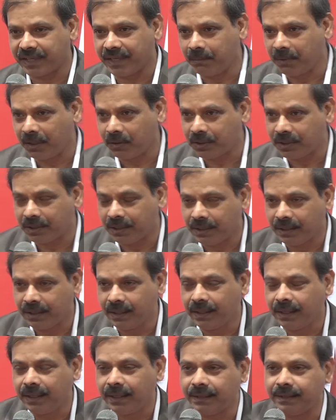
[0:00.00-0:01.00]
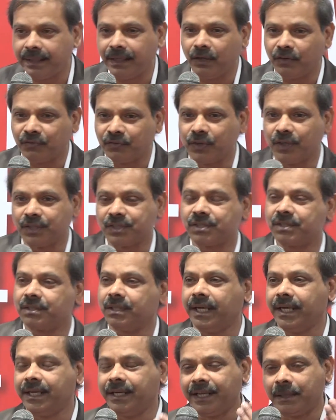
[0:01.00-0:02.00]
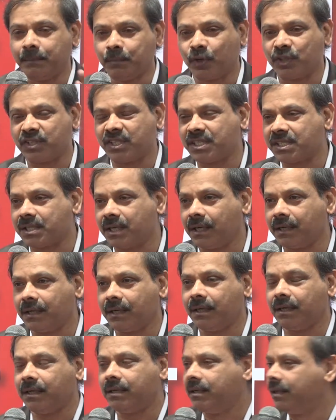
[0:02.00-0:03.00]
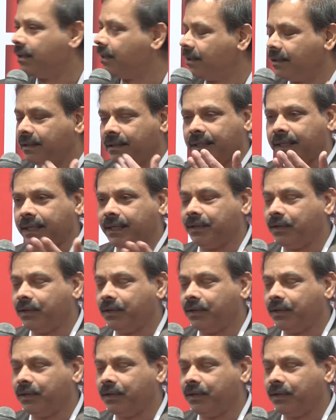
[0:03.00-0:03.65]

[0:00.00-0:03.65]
came out, and then of course the editing process started, then